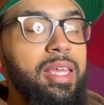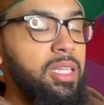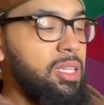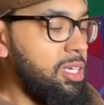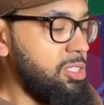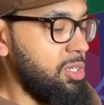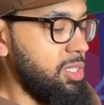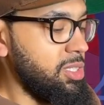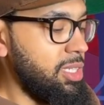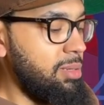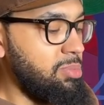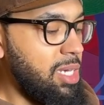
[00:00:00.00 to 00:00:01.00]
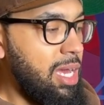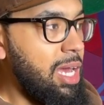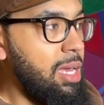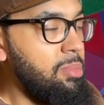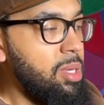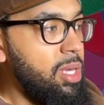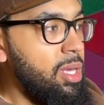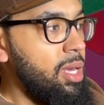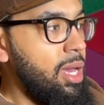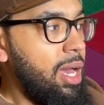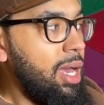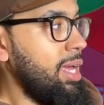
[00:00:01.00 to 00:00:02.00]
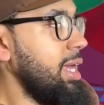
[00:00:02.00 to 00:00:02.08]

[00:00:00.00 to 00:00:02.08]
and the laser at the same time. It